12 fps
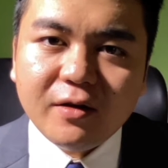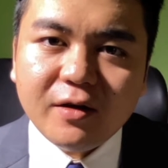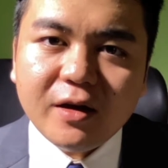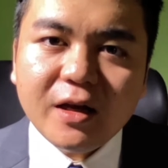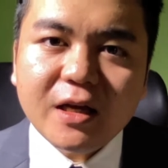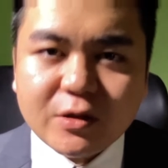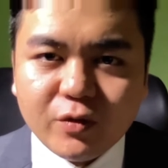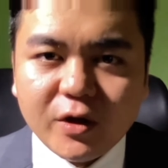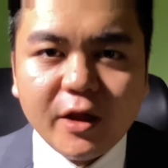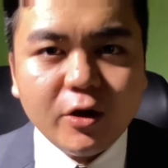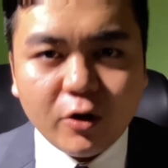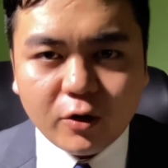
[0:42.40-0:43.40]
is
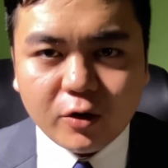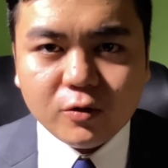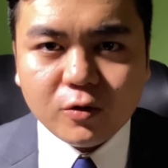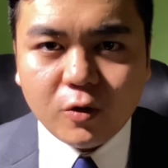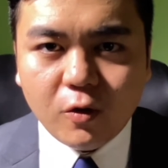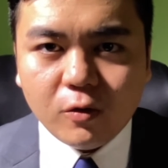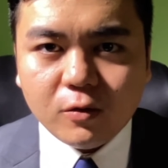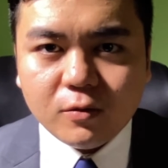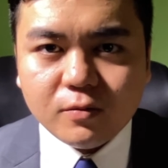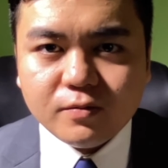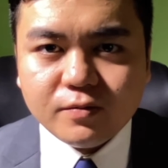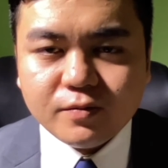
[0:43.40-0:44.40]
within your control
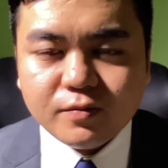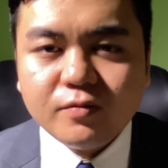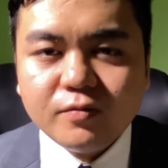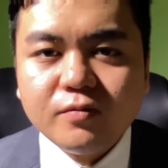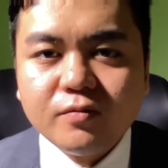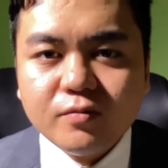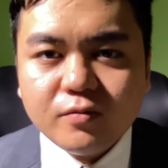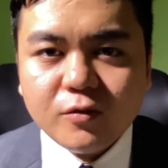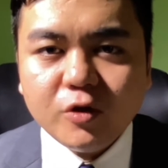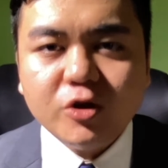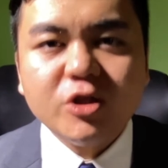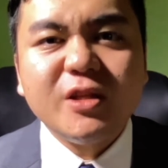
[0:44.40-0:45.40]

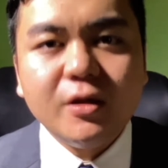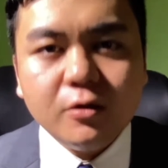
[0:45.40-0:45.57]
you just need to